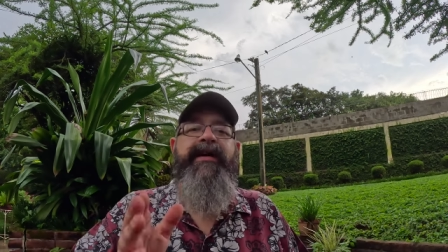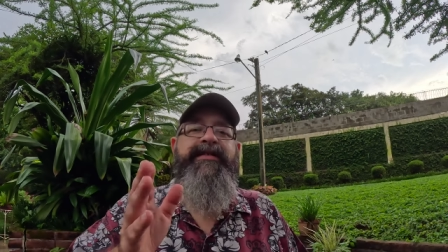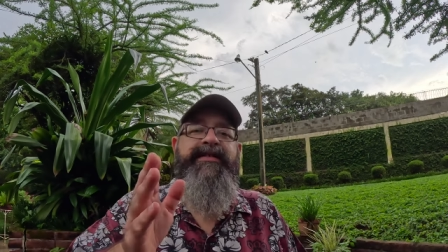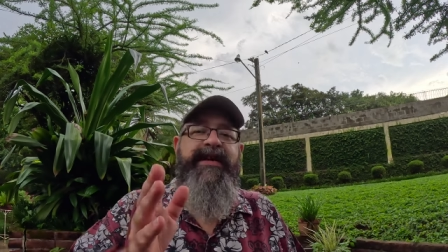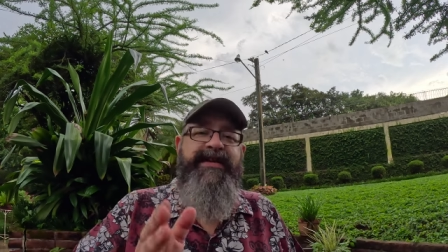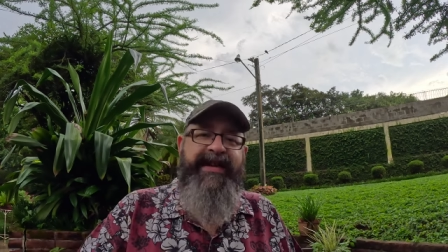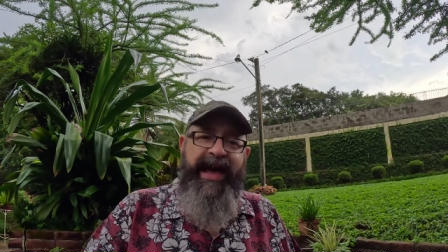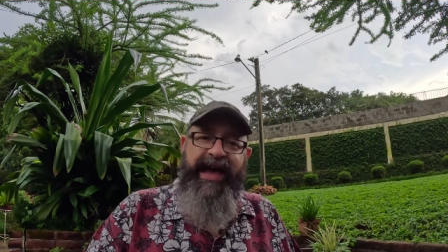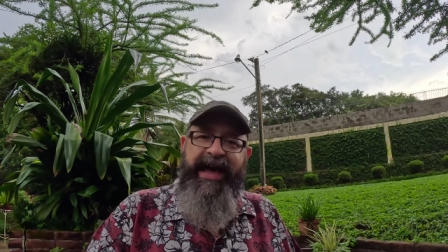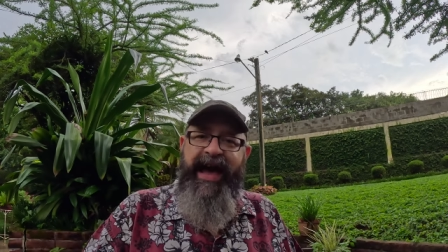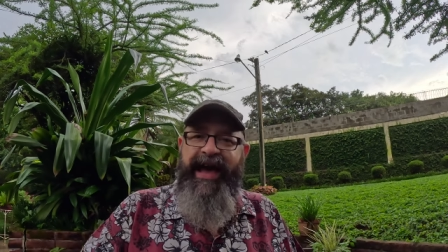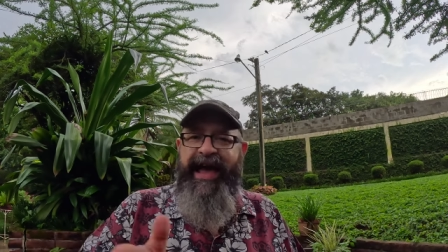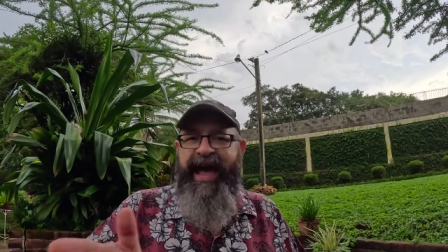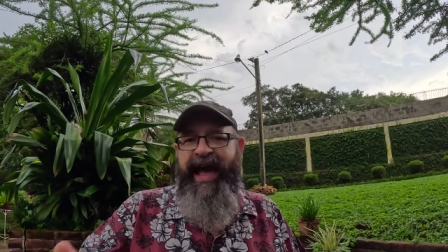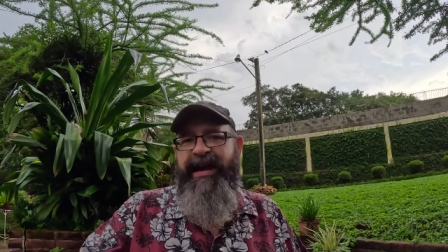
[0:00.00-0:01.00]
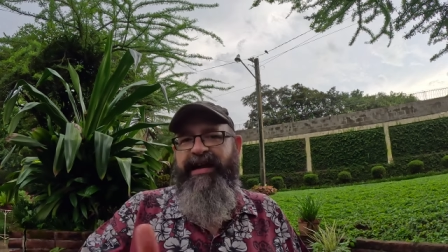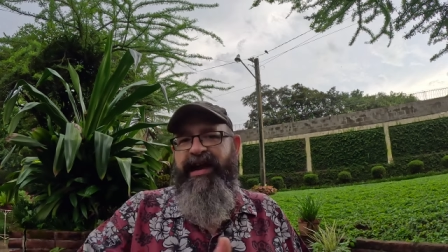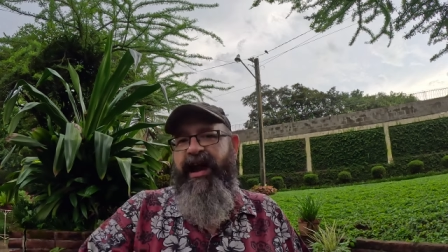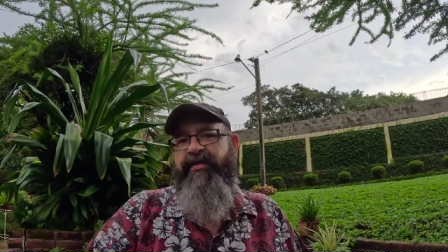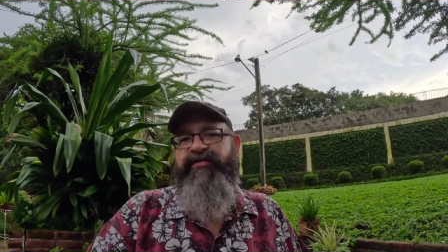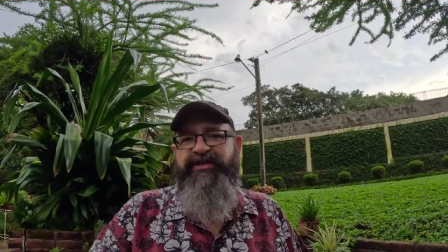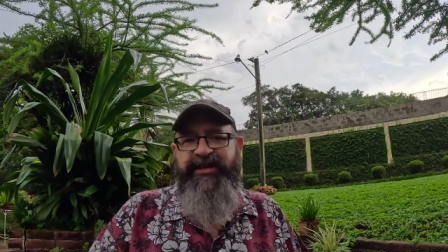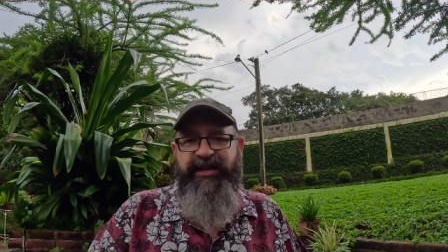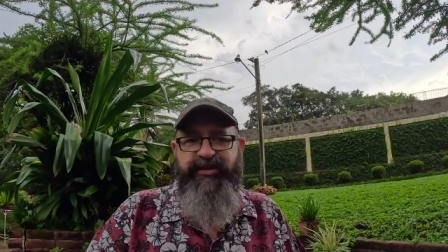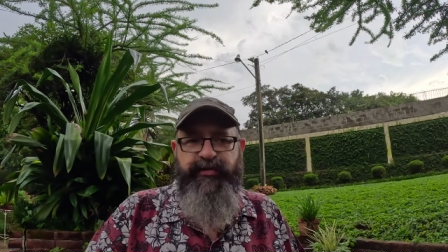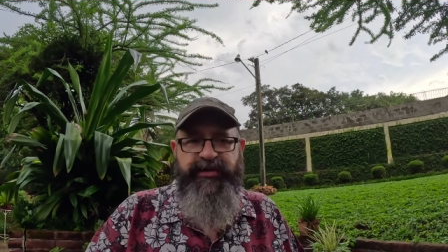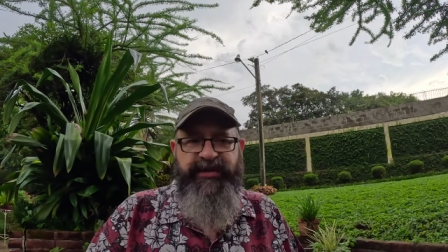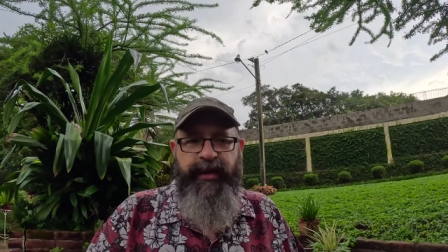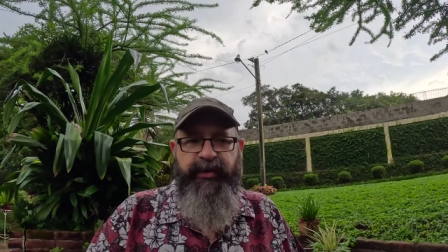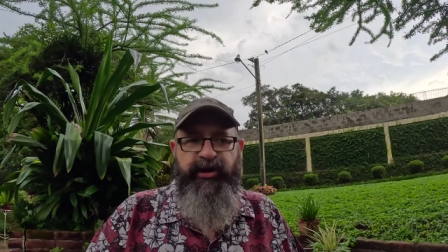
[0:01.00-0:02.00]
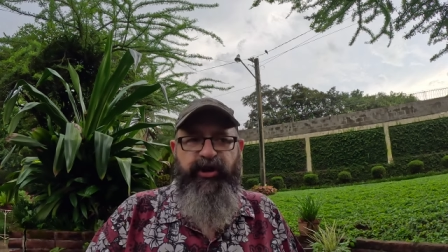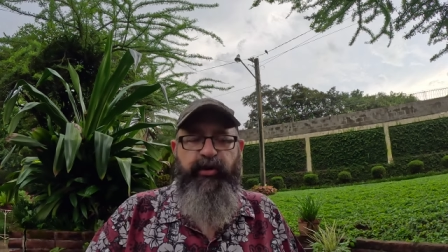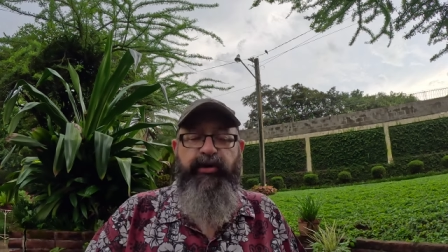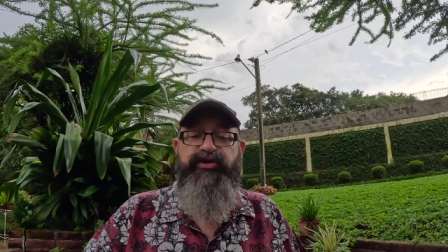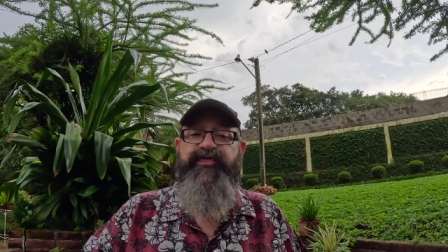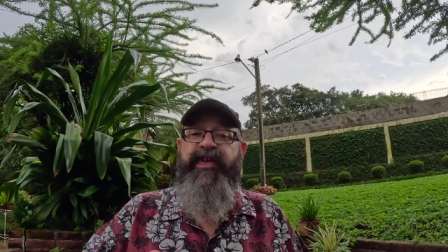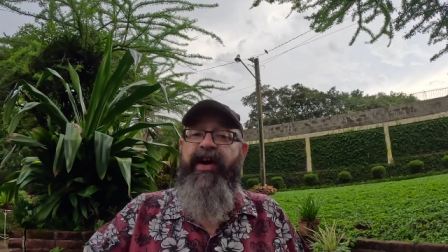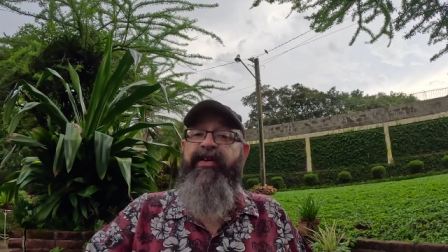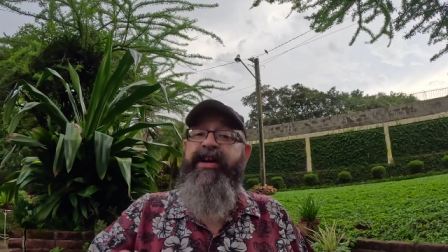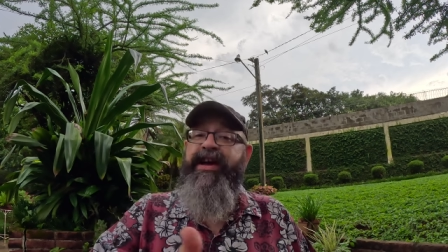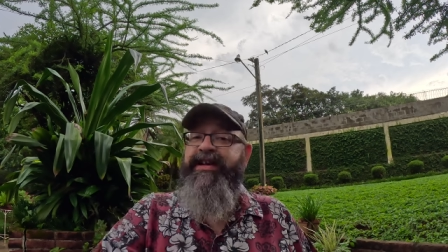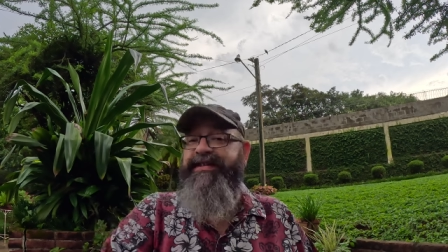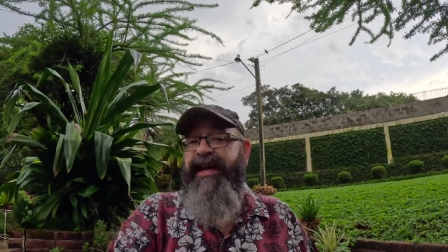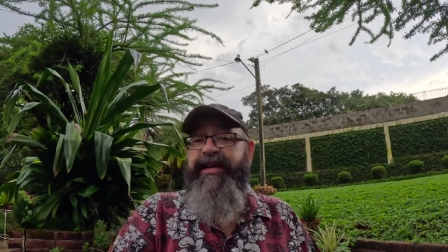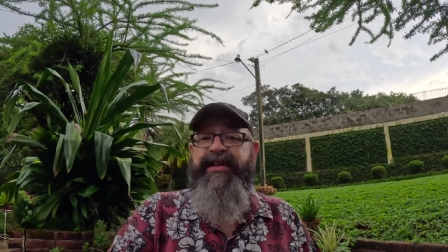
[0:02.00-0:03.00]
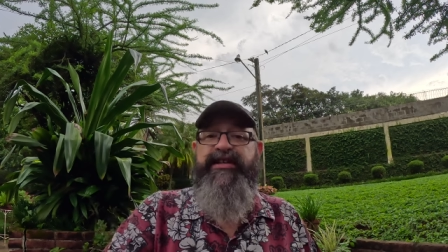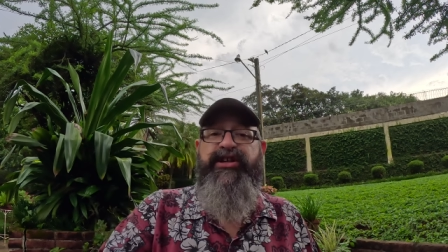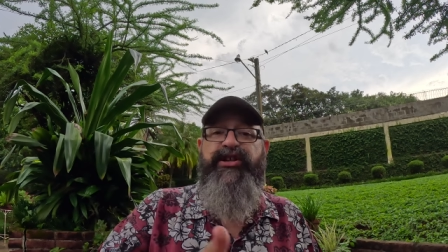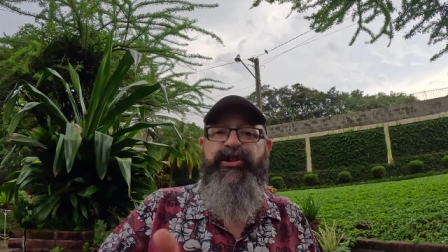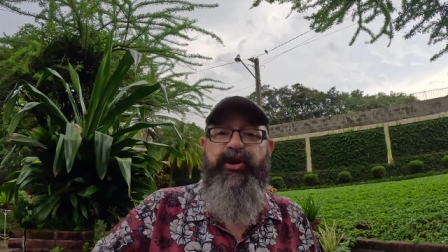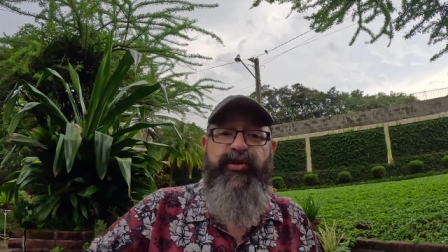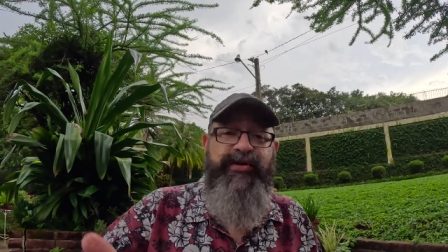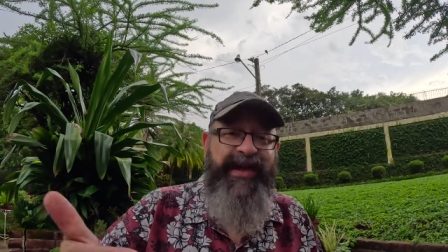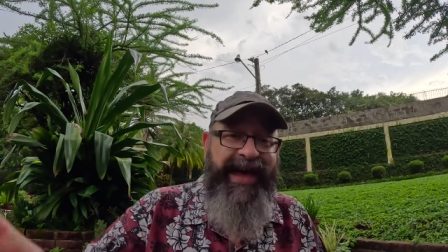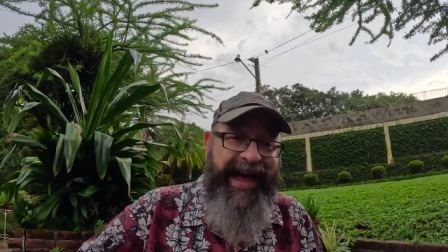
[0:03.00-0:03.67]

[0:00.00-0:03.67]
Today, I had a conversation with someone who was very excited to learn that